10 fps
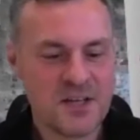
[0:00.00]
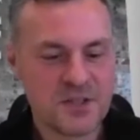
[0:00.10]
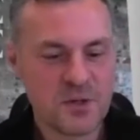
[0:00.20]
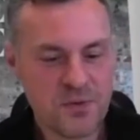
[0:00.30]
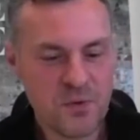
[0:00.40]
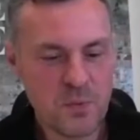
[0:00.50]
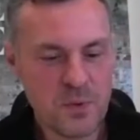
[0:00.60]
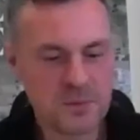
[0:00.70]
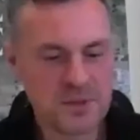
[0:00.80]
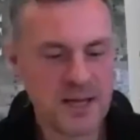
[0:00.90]
So I thought
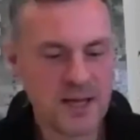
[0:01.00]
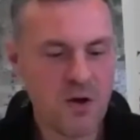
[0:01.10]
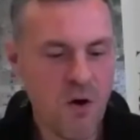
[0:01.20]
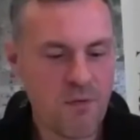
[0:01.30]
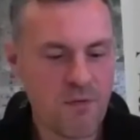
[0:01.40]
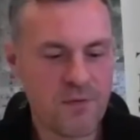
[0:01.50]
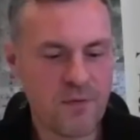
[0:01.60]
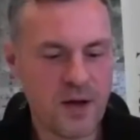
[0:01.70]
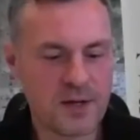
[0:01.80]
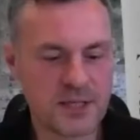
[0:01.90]
we'd kick
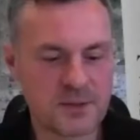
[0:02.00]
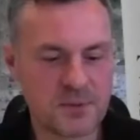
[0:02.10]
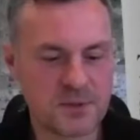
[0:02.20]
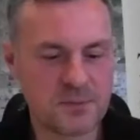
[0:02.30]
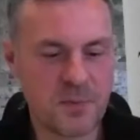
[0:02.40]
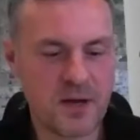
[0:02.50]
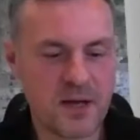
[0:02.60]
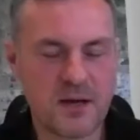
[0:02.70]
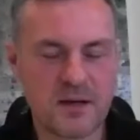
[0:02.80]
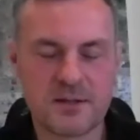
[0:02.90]
off, Jasper, just
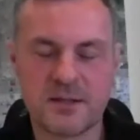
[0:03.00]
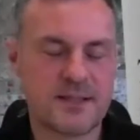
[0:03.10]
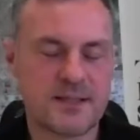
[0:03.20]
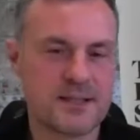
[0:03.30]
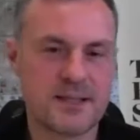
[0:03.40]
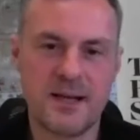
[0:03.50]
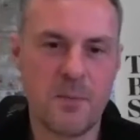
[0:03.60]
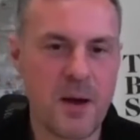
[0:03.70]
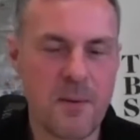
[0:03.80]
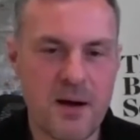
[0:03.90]
by asking you to tell us a
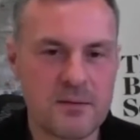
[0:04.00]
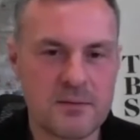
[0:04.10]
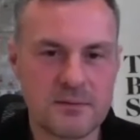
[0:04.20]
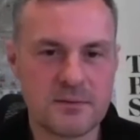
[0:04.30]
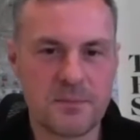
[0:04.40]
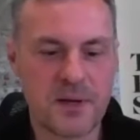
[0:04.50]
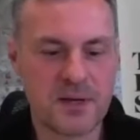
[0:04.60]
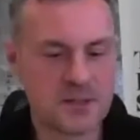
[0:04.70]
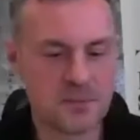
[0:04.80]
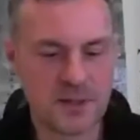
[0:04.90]
little bit about the
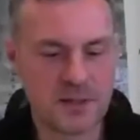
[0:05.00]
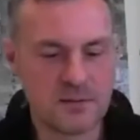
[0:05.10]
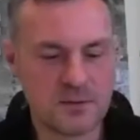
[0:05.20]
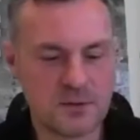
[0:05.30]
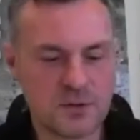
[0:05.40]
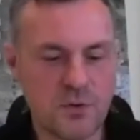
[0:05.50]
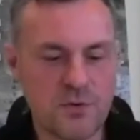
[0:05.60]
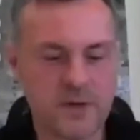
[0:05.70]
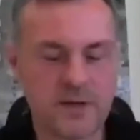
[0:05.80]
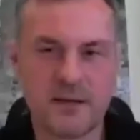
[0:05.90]
Pensionbee
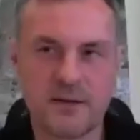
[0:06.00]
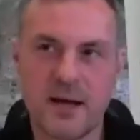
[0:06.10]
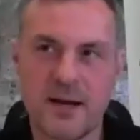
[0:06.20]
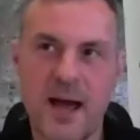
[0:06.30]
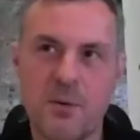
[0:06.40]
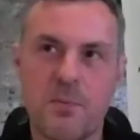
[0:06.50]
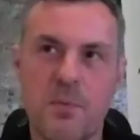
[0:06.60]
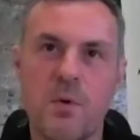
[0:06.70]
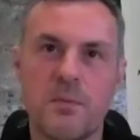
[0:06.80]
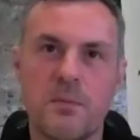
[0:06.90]
story and how
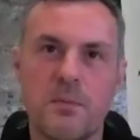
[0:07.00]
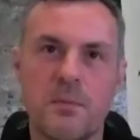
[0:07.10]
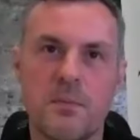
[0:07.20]
important